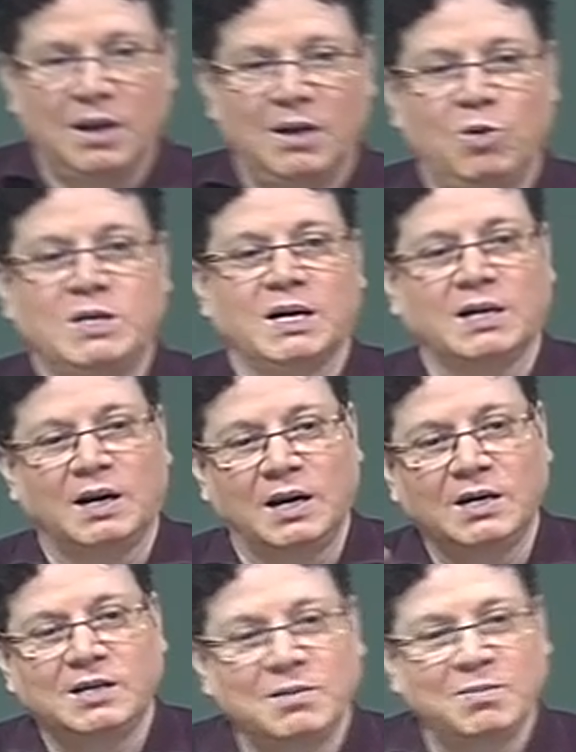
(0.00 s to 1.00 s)
which are
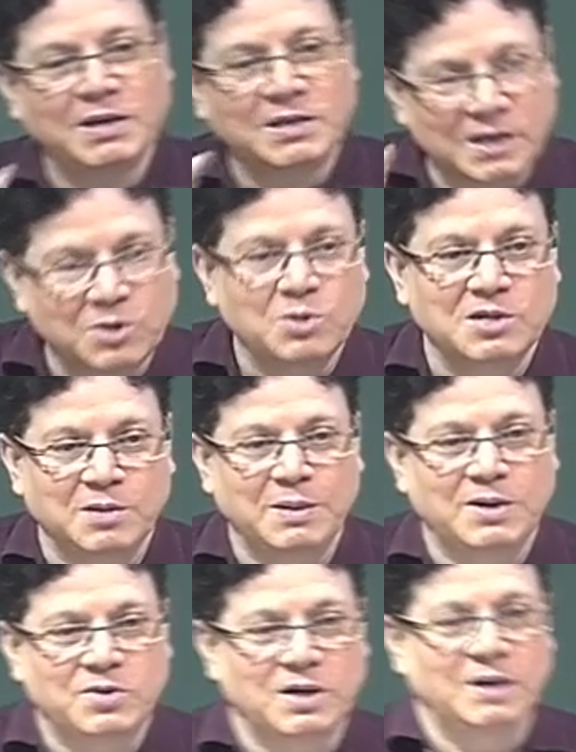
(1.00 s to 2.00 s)
connected by C2
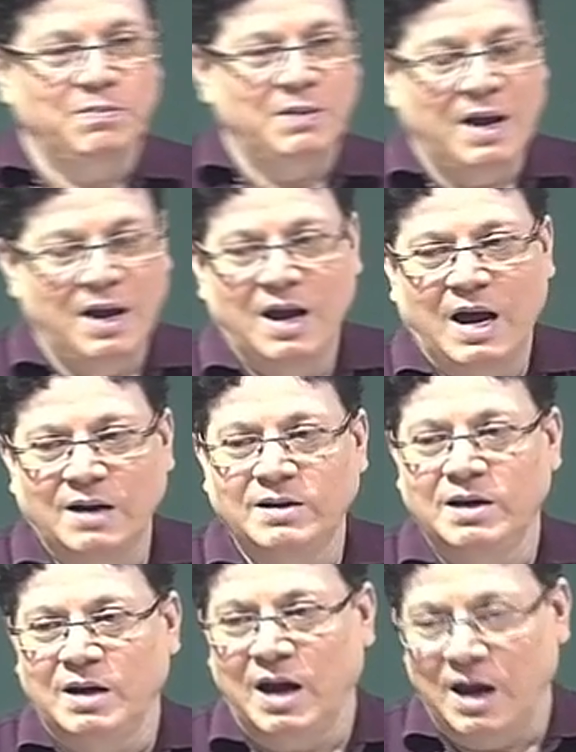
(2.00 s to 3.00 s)
symmetry, and
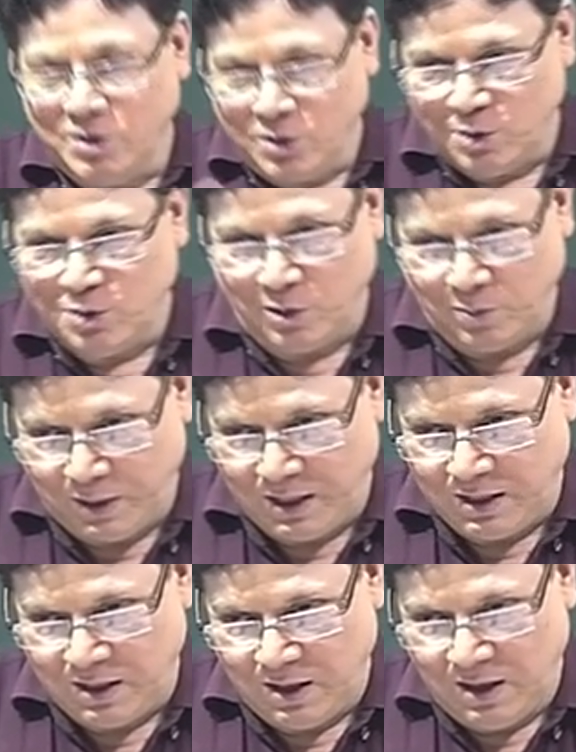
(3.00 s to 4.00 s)
then heterotopic.
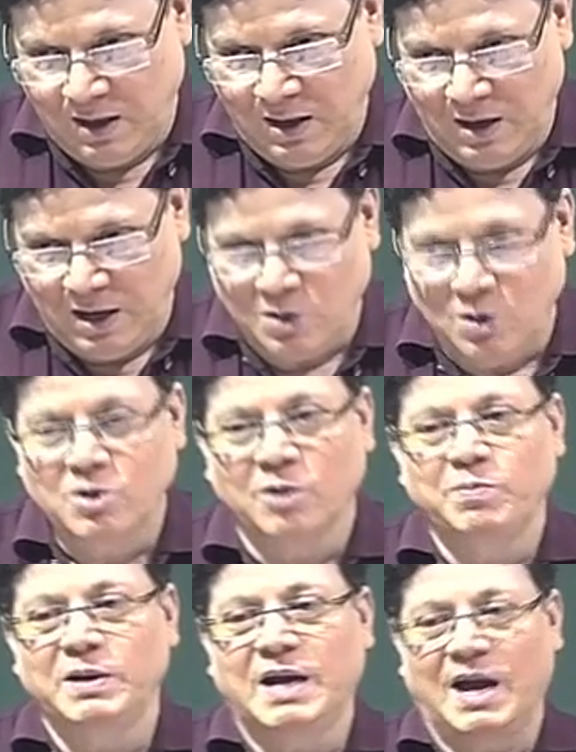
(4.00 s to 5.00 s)

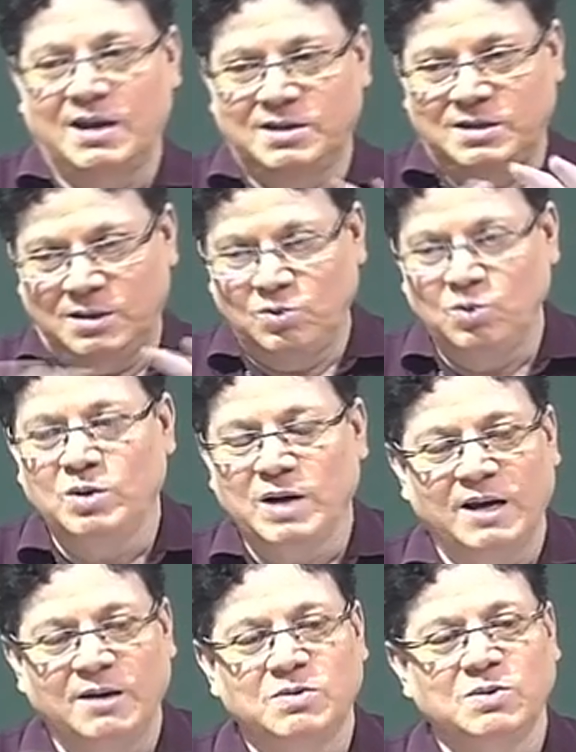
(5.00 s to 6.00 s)
Heterotopic has two
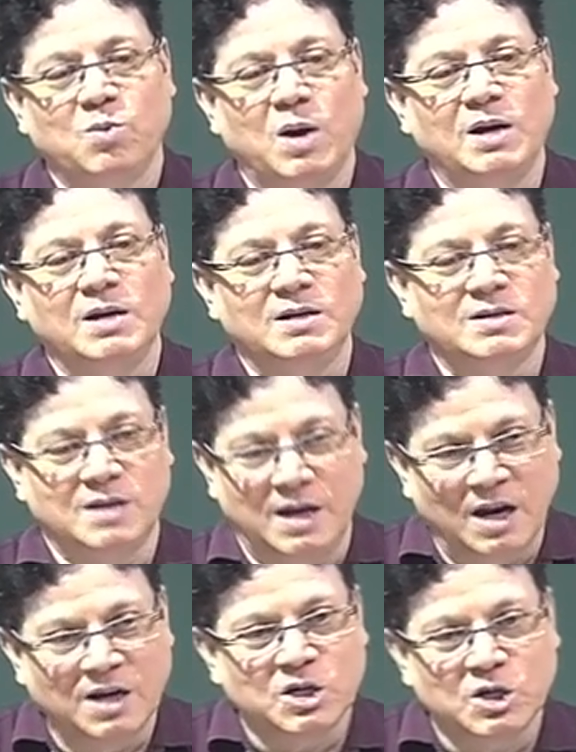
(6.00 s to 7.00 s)
types, one is
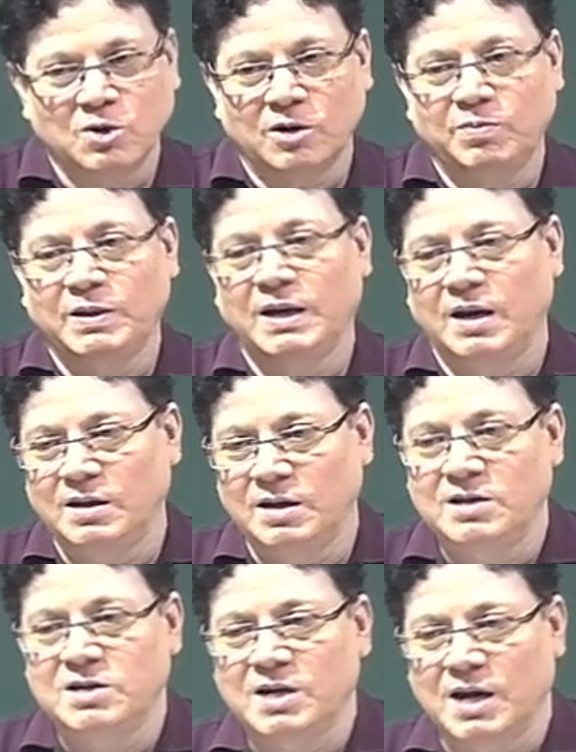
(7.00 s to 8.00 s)
enantiotopic, another
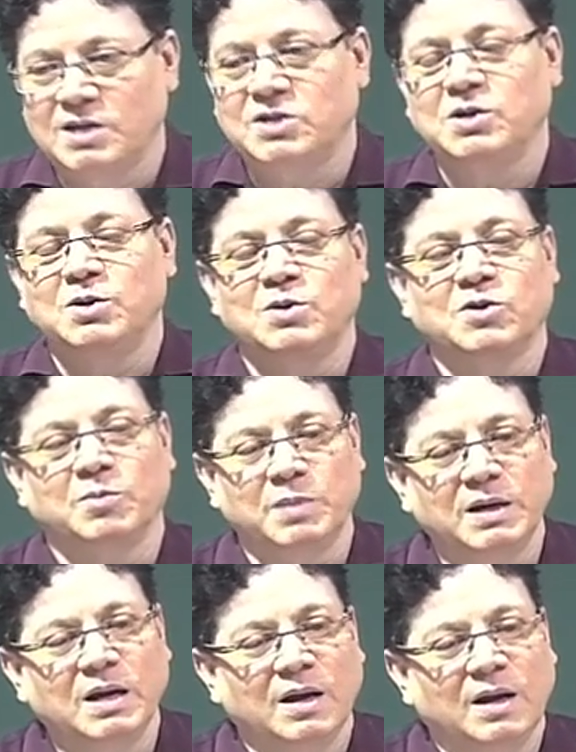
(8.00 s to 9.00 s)
is
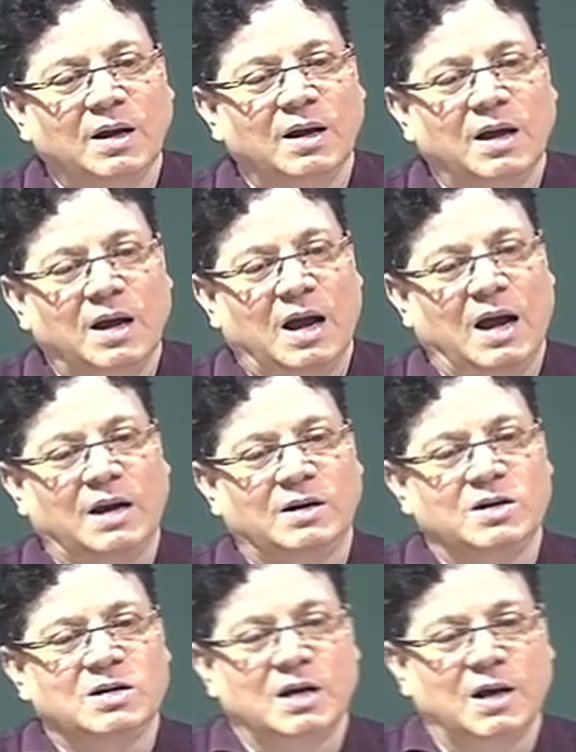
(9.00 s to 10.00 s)
diastereotopic, and